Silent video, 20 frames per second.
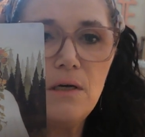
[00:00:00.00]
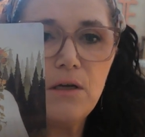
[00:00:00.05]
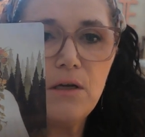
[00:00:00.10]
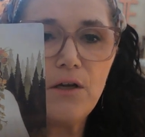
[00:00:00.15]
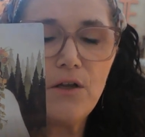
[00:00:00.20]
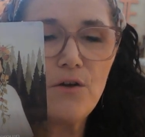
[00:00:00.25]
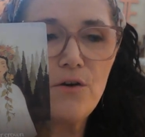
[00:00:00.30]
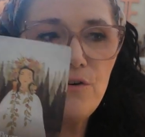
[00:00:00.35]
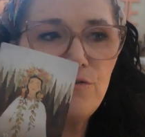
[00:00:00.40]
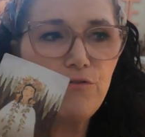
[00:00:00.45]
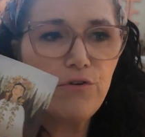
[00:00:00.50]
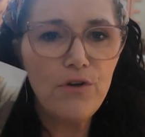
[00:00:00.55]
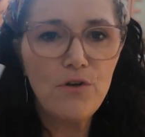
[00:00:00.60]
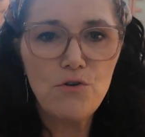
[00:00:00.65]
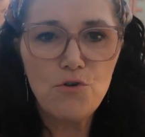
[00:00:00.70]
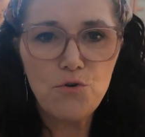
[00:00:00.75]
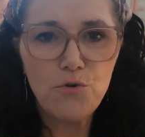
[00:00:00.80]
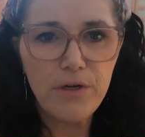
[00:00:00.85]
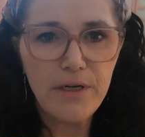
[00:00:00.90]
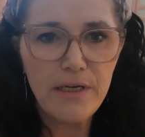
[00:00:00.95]
you know, a few
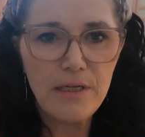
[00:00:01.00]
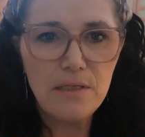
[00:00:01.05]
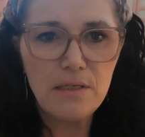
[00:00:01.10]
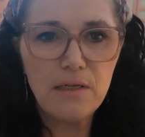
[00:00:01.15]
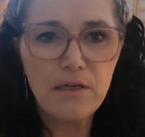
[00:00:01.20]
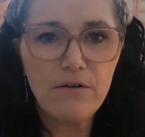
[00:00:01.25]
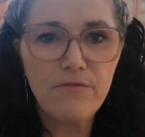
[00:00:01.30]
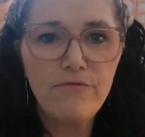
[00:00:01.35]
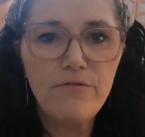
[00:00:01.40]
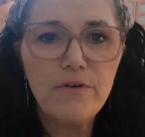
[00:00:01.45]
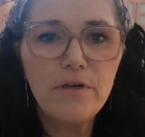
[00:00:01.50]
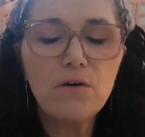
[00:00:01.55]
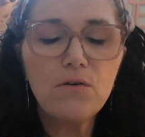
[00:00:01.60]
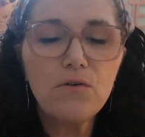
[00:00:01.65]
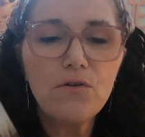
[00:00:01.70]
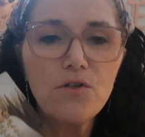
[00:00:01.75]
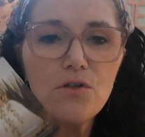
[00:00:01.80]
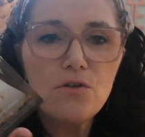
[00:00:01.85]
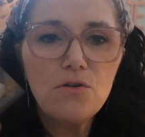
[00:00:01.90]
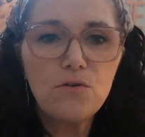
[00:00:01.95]
trees in a
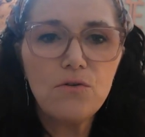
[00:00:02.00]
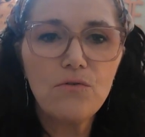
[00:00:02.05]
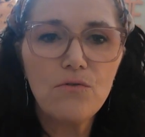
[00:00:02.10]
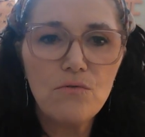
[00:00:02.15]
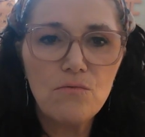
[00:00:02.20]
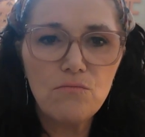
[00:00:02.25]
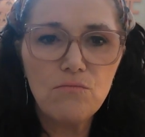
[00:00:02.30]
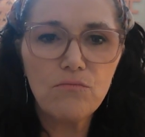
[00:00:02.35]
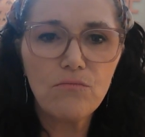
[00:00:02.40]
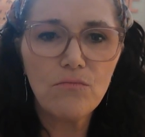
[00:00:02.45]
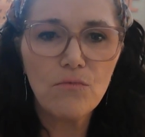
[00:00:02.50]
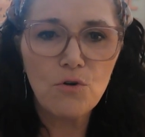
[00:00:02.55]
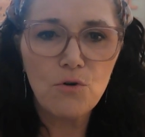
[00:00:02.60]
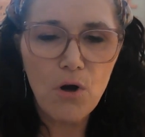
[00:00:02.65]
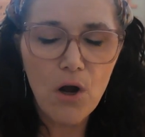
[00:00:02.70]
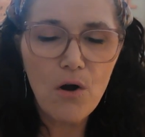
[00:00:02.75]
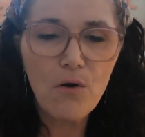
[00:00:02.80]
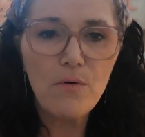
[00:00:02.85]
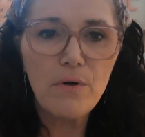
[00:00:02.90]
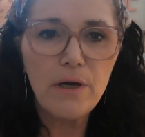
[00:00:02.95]
field to
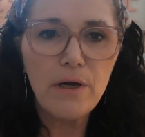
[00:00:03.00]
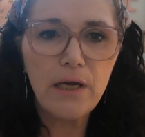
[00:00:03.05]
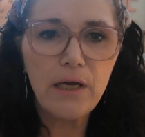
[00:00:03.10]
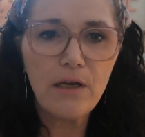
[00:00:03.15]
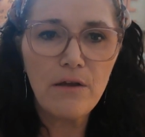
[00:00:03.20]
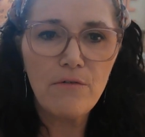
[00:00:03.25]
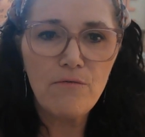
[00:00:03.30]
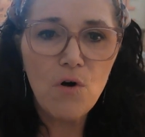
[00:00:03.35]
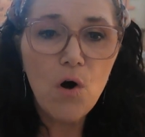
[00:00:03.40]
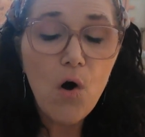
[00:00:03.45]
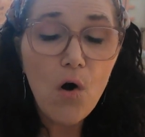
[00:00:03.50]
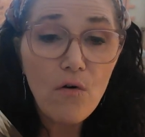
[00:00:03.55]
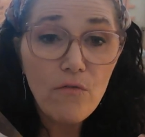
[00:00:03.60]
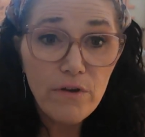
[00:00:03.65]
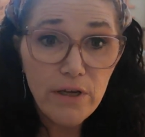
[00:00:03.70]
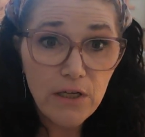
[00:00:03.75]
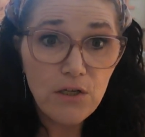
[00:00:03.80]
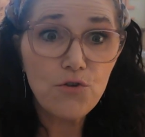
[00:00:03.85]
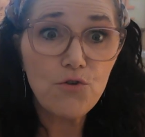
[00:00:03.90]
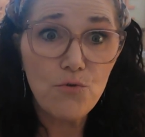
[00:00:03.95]
grow and evolve
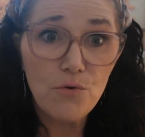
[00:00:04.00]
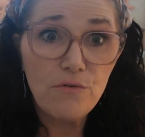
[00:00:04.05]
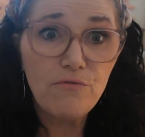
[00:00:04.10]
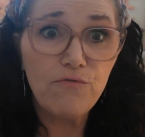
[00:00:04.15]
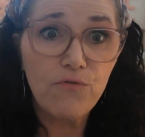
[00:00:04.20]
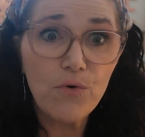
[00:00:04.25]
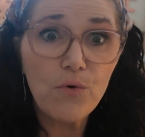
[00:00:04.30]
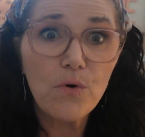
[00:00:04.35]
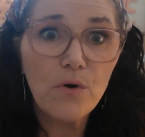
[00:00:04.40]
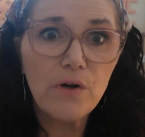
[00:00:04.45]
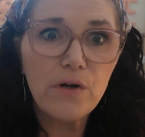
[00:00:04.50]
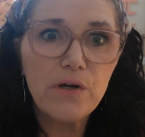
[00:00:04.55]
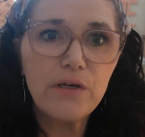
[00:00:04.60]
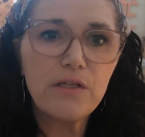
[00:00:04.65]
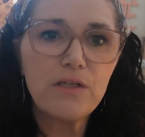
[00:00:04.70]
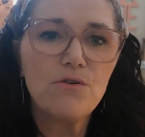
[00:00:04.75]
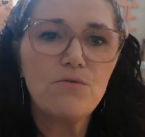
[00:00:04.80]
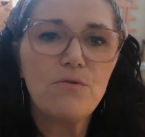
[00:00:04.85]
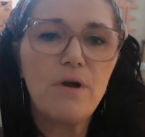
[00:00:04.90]
into a forest,